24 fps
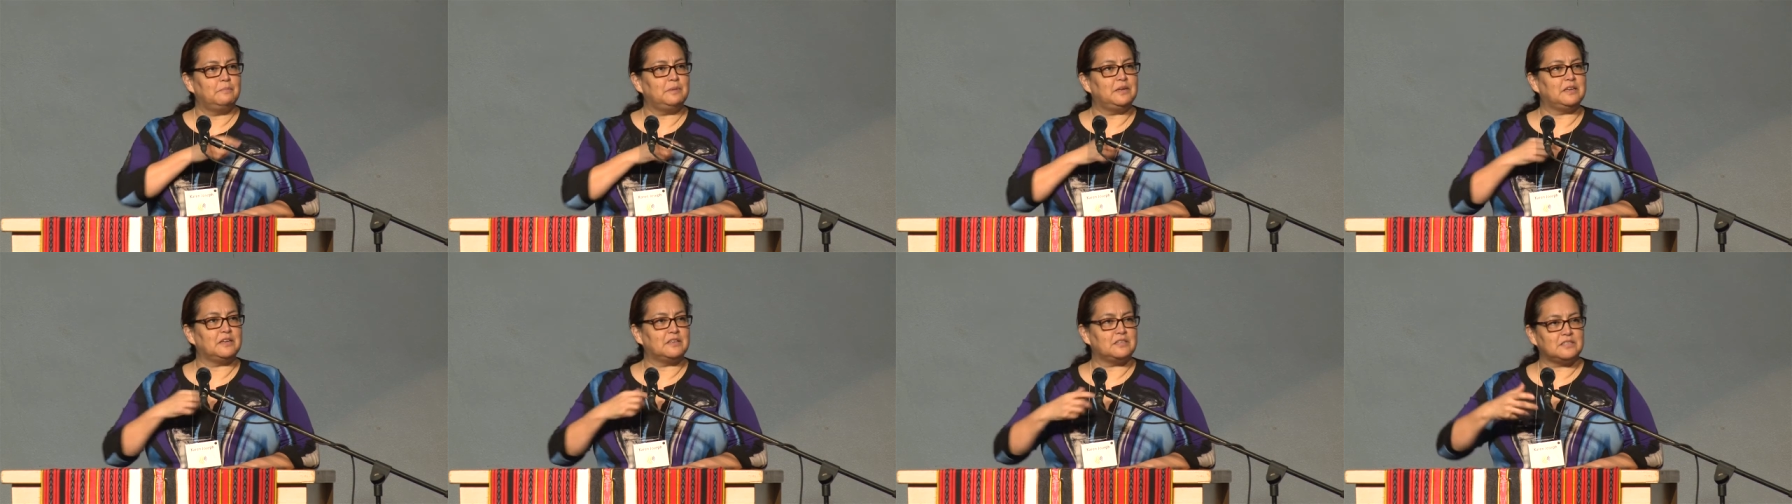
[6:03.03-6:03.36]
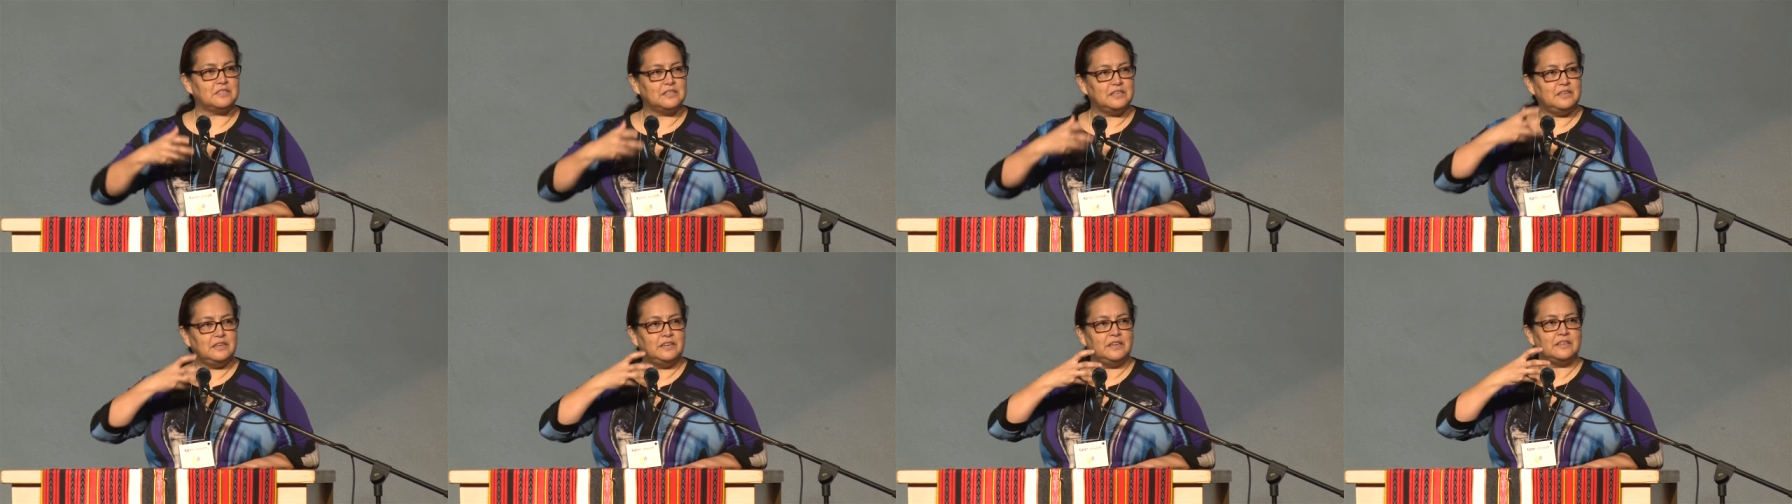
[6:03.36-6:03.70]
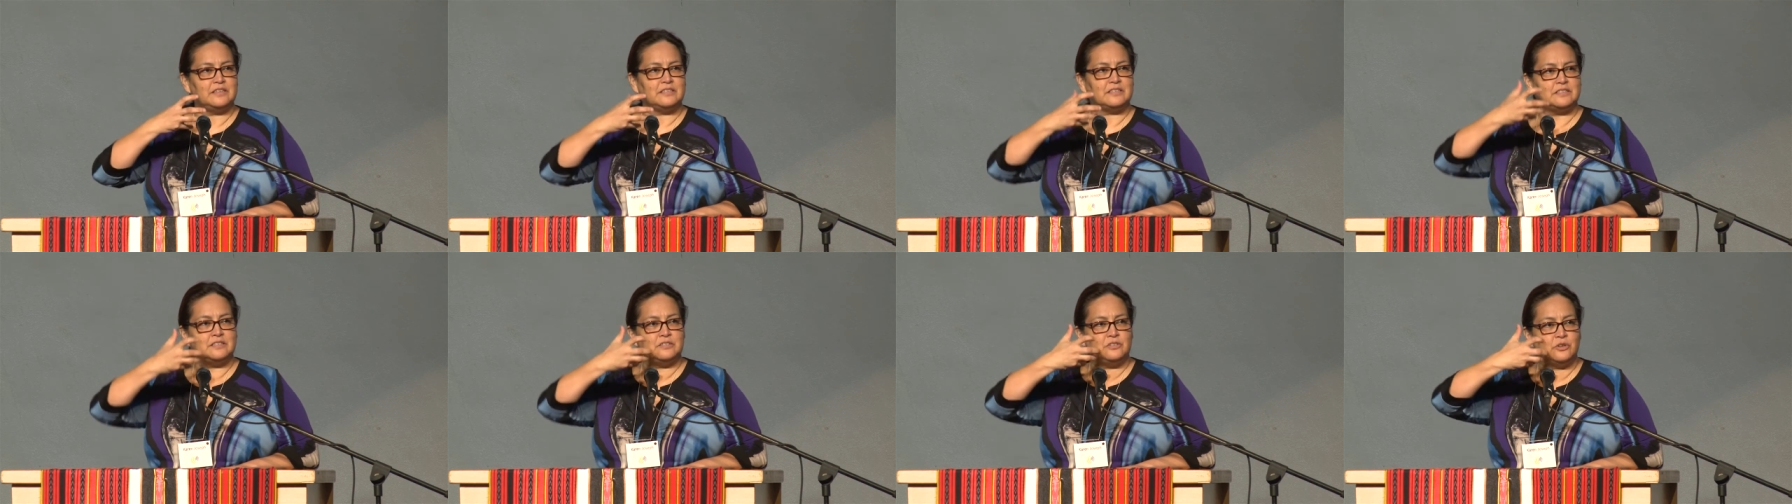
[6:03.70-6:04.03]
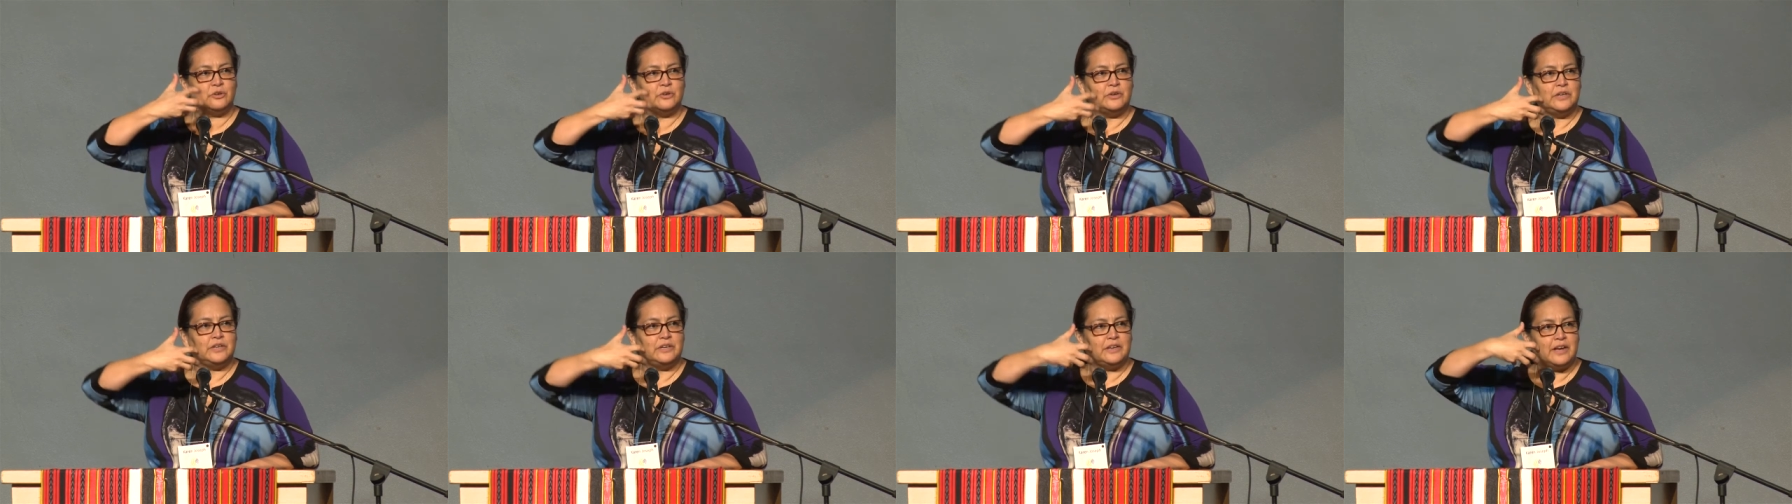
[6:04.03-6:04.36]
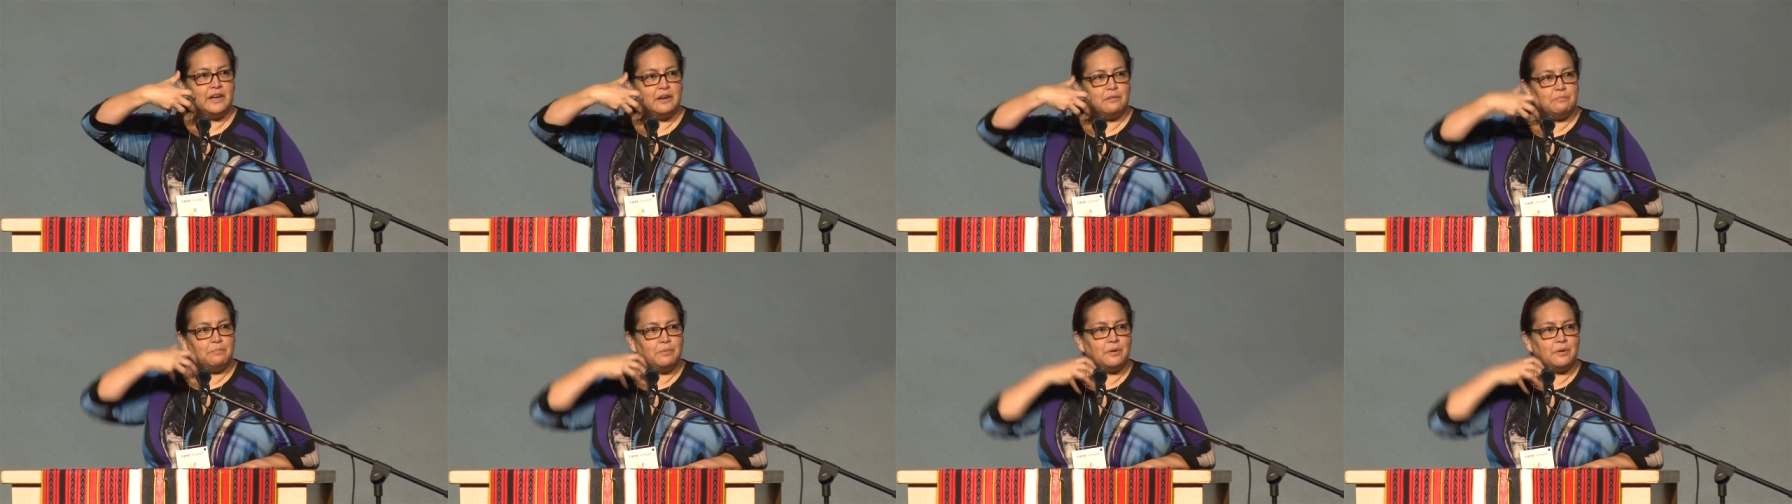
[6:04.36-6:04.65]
because it's during that